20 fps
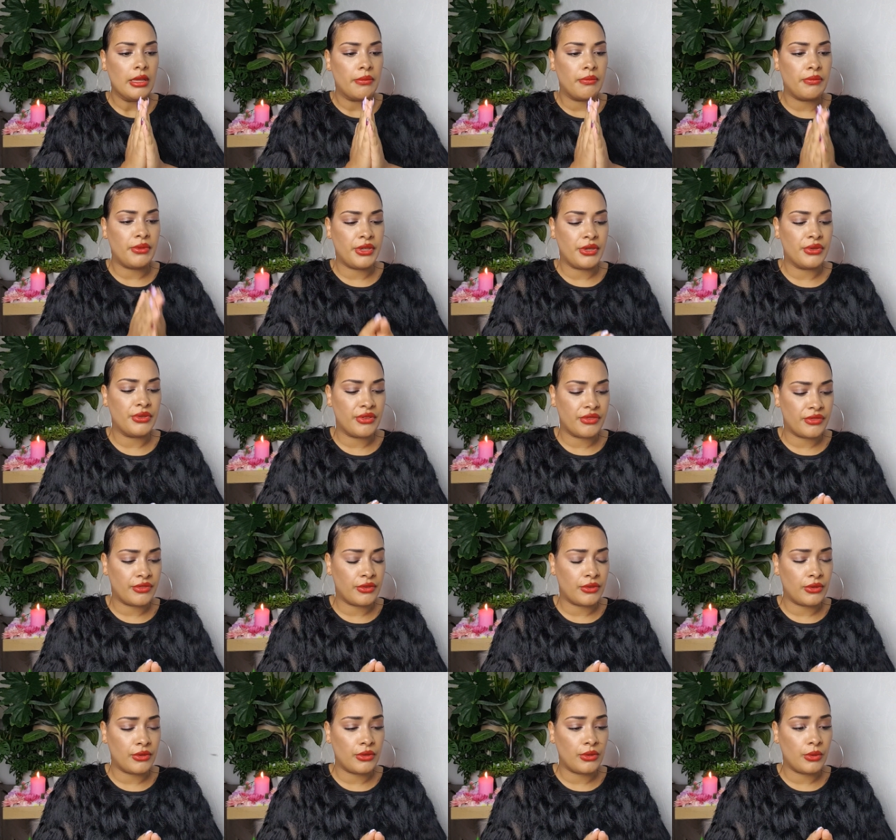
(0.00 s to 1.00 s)

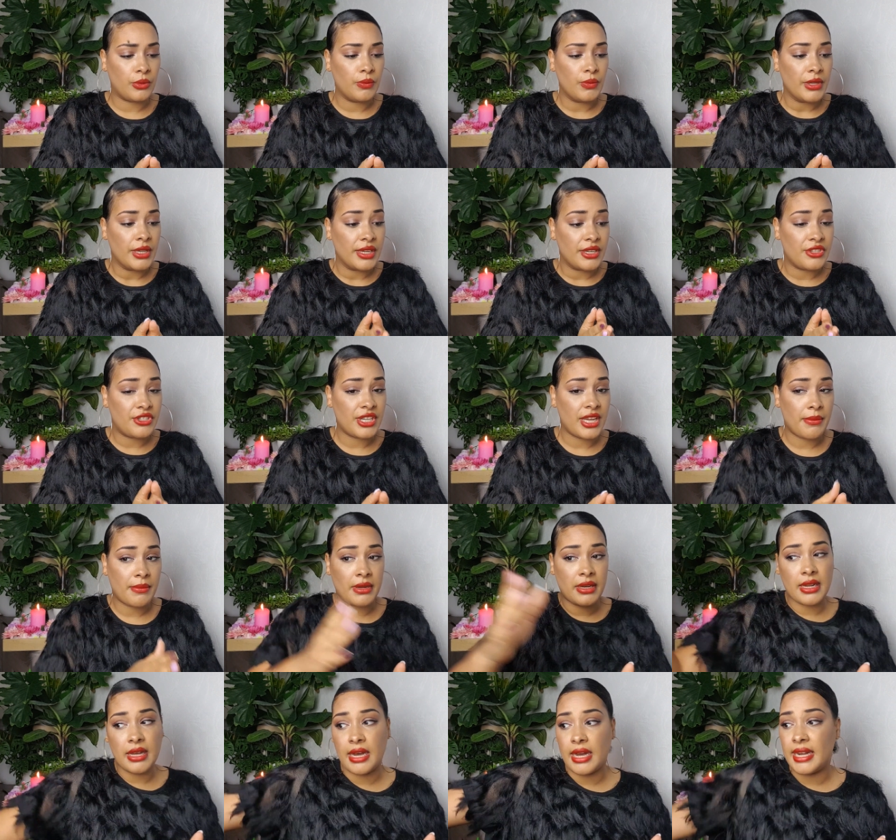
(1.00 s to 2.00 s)
Beautiful
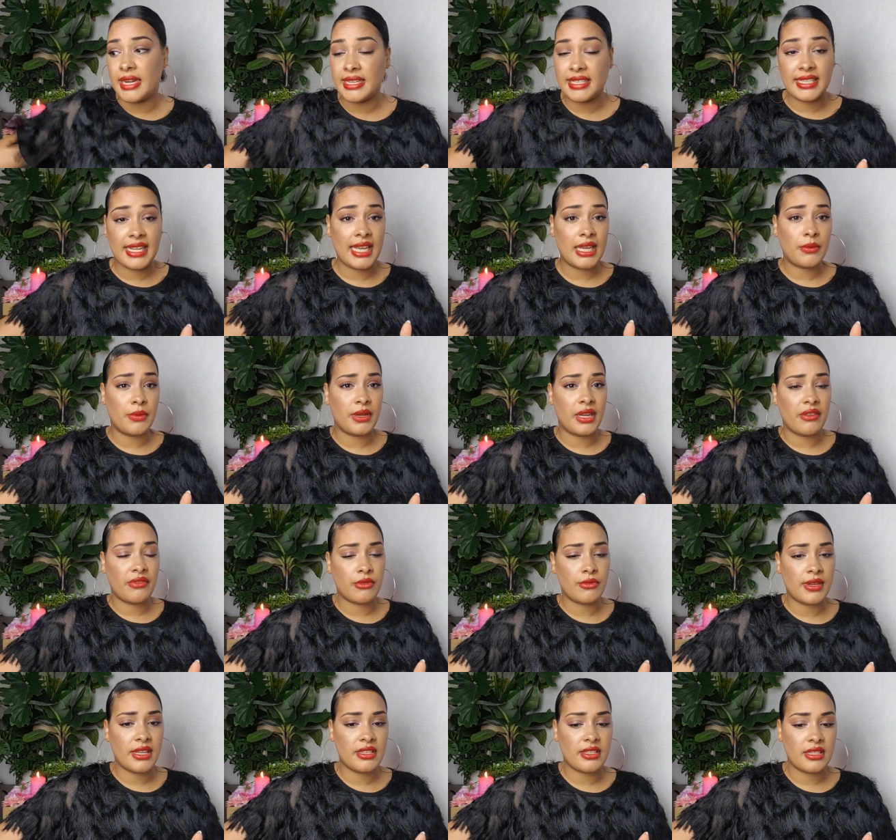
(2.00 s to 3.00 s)
Gemini. Take
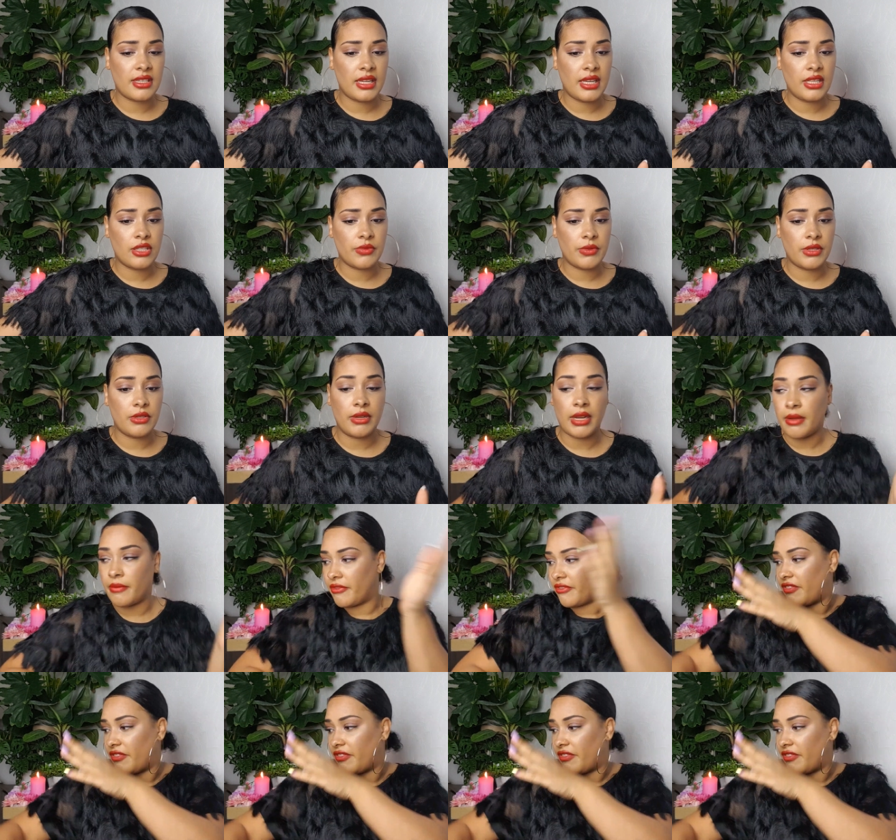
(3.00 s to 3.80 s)
whatever resonates with you. I'm